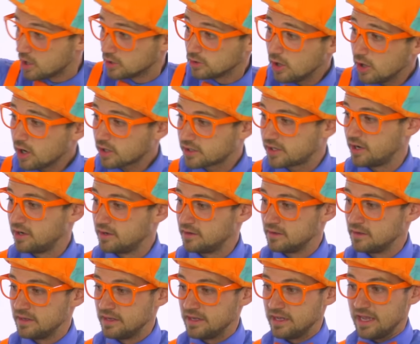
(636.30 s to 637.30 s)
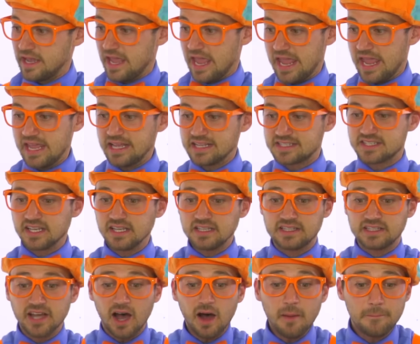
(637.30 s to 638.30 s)
Look! It's a
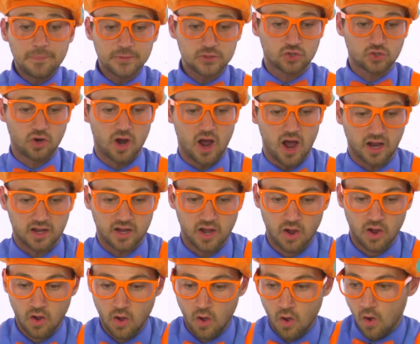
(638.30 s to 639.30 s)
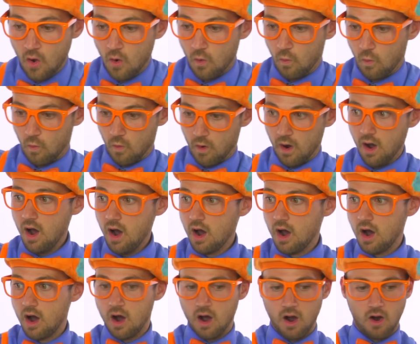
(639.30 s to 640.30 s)
dump truck.
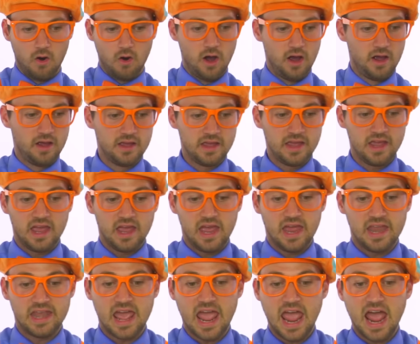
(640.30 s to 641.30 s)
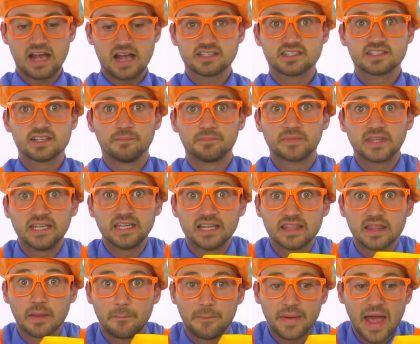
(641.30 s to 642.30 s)
Whoa! And it has something in
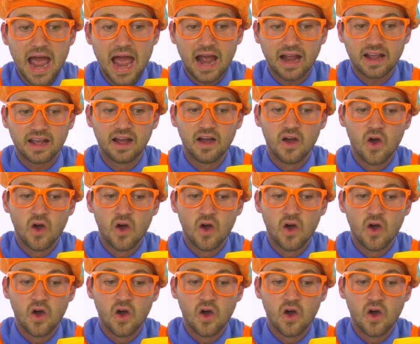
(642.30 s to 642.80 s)
the back.